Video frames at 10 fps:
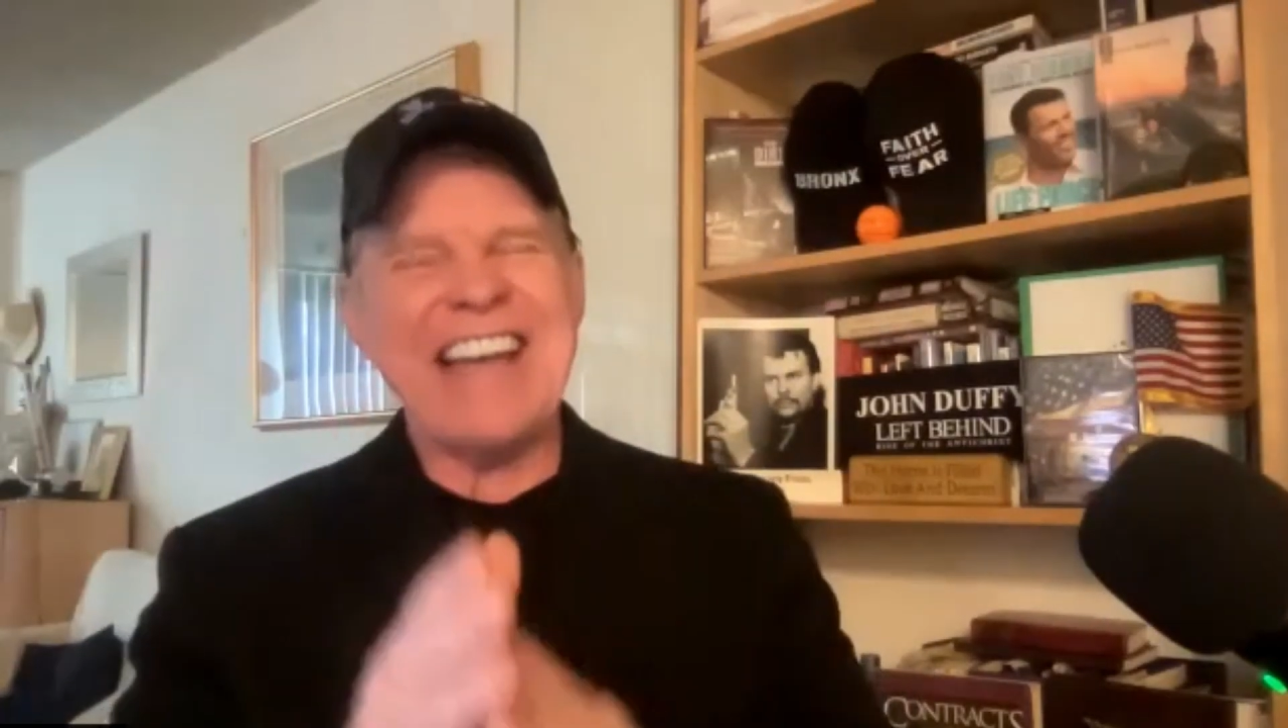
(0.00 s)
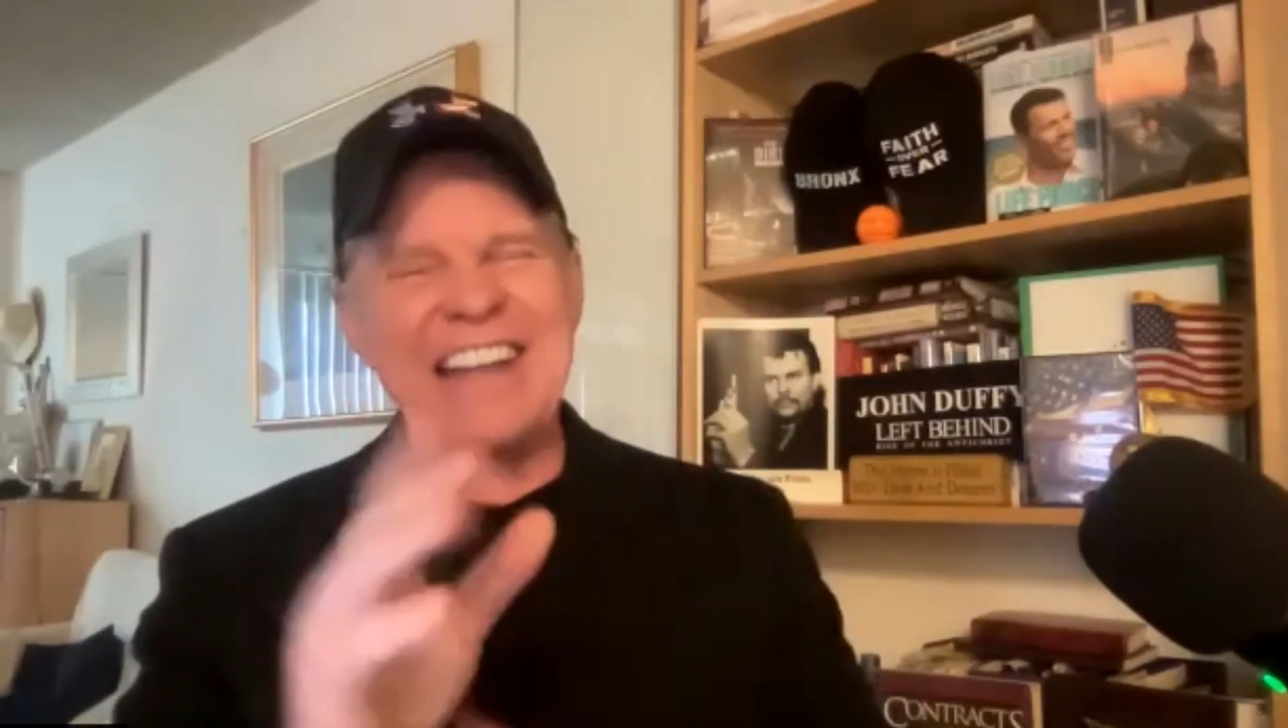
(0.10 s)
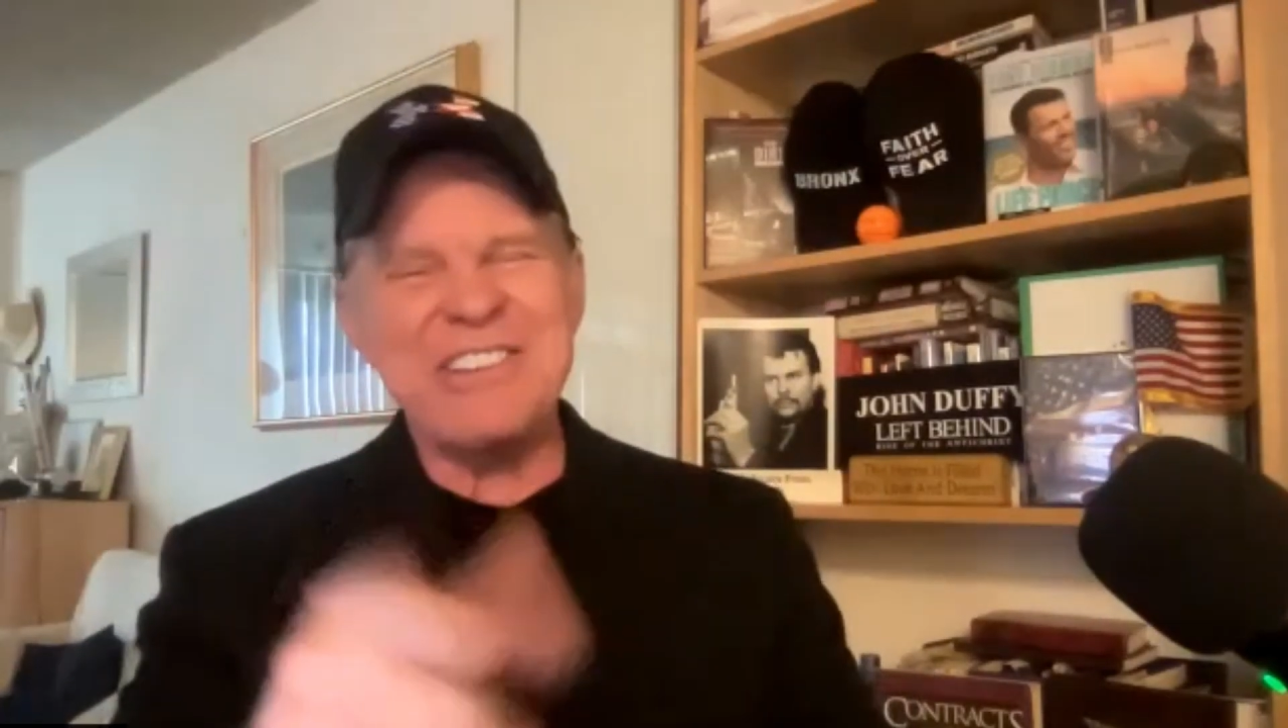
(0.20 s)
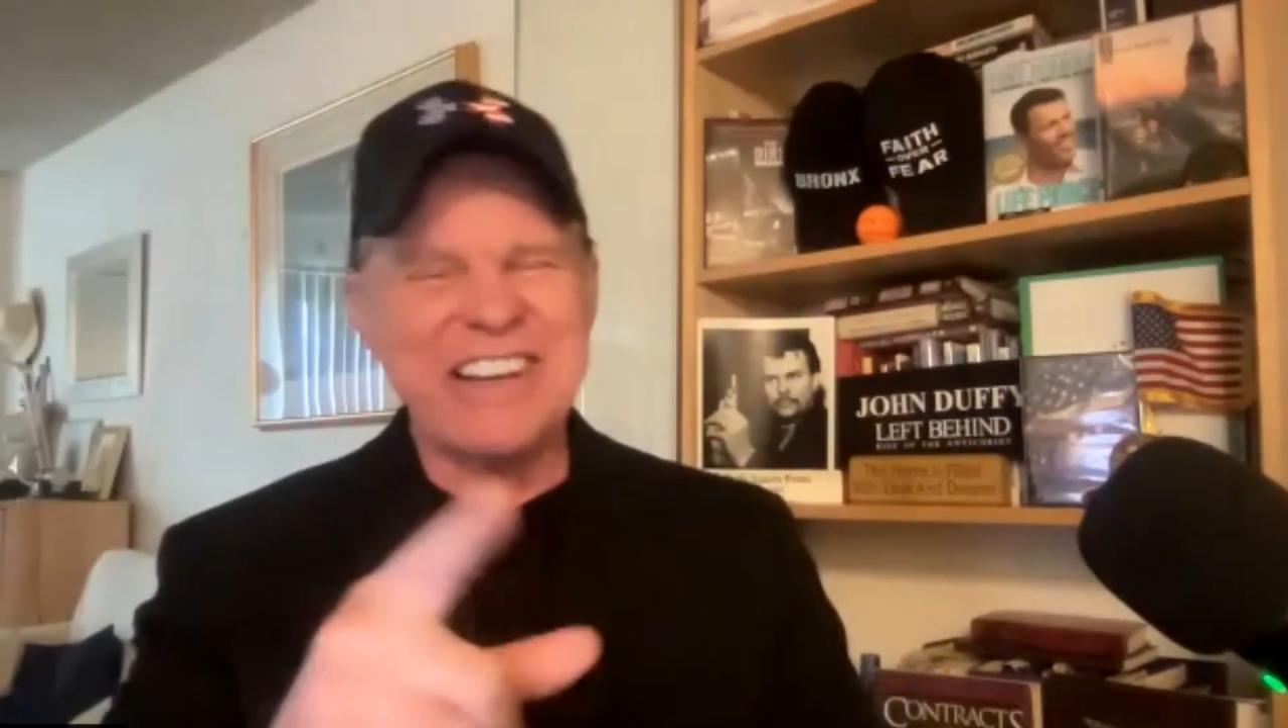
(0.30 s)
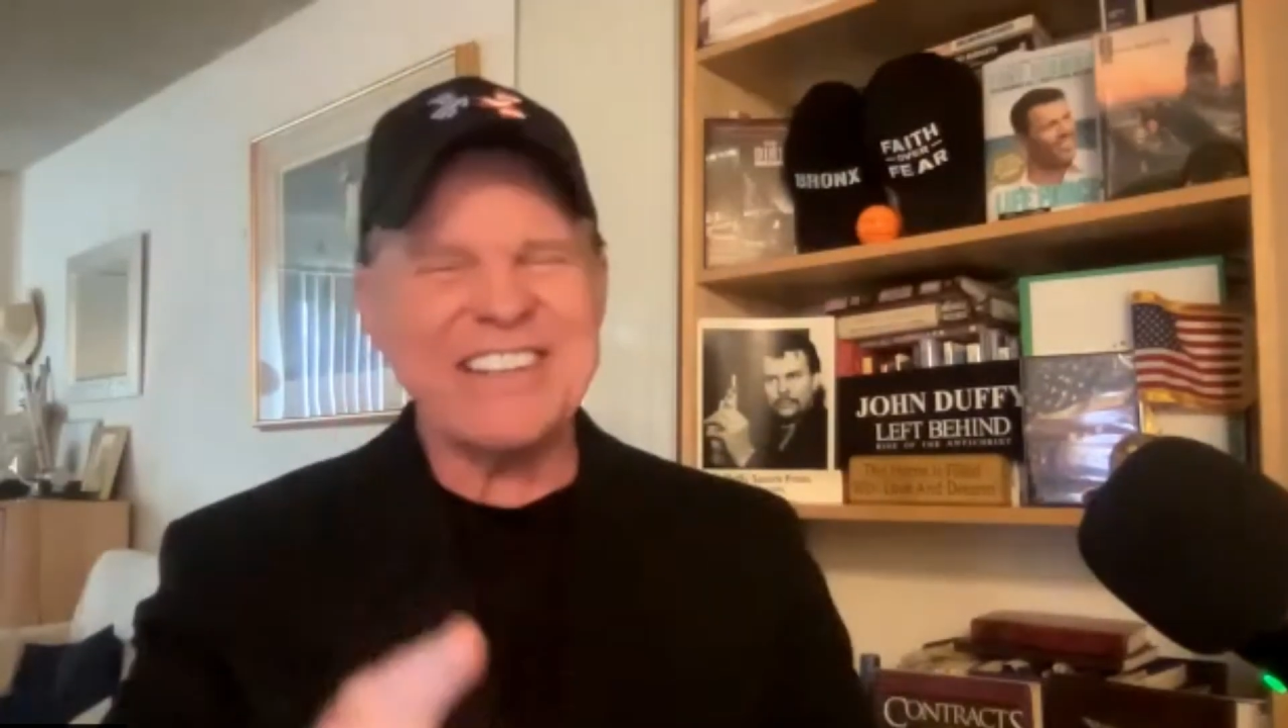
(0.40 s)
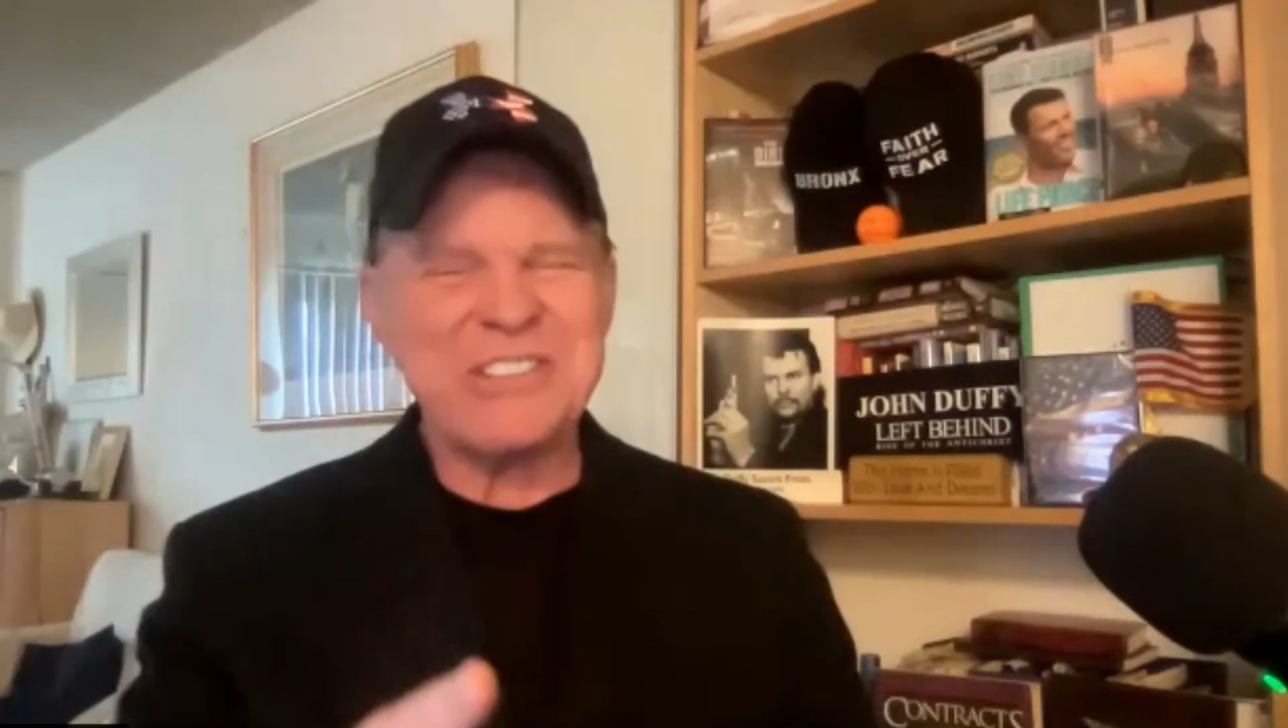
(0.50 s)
and you're going